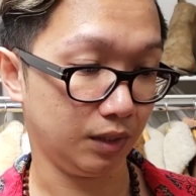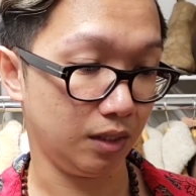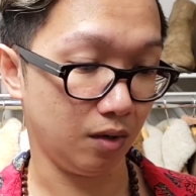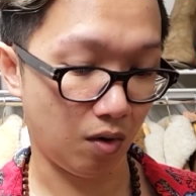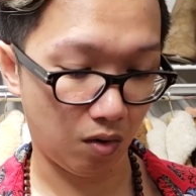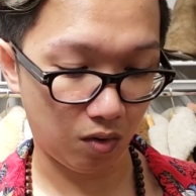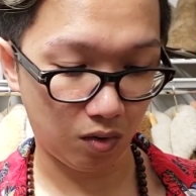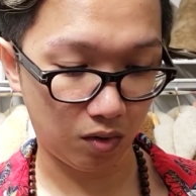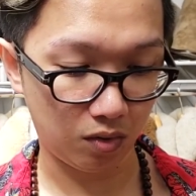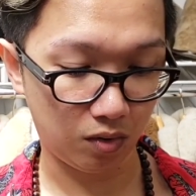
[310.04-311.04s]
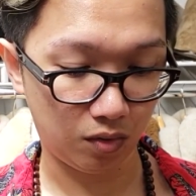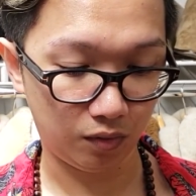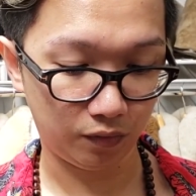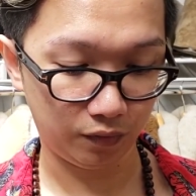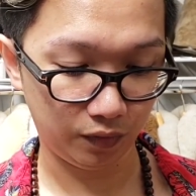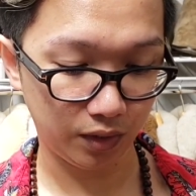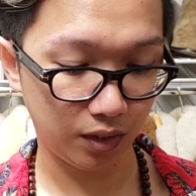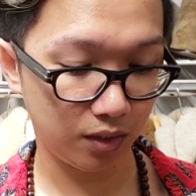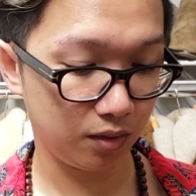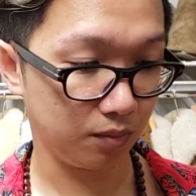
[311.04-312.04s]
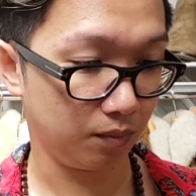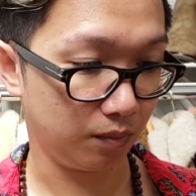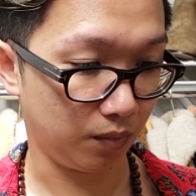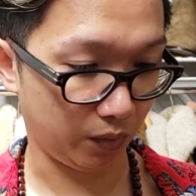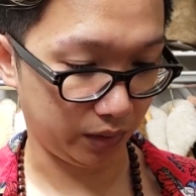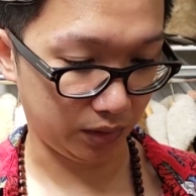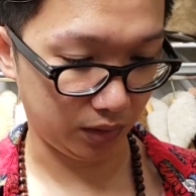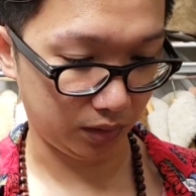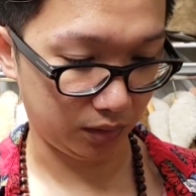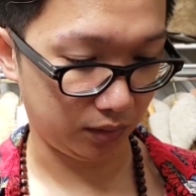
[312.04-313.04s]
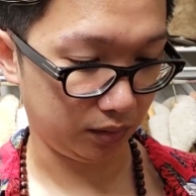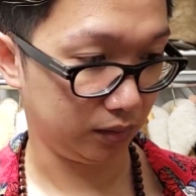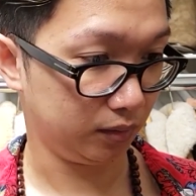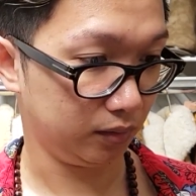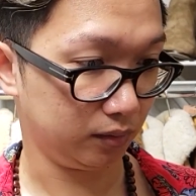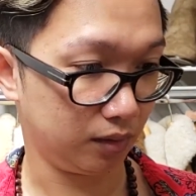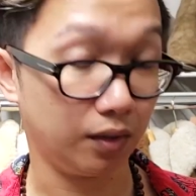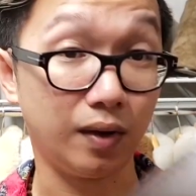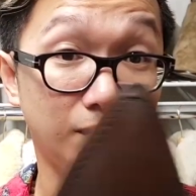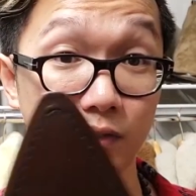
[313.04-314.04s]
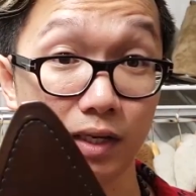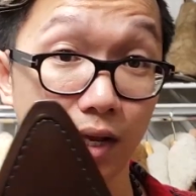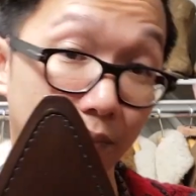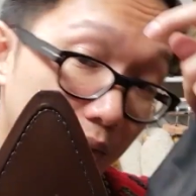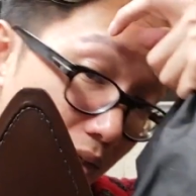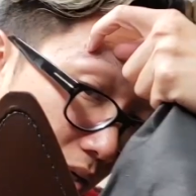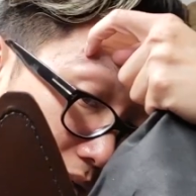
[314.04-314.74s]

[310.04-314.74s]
They are freaking pointy. I do have to say that.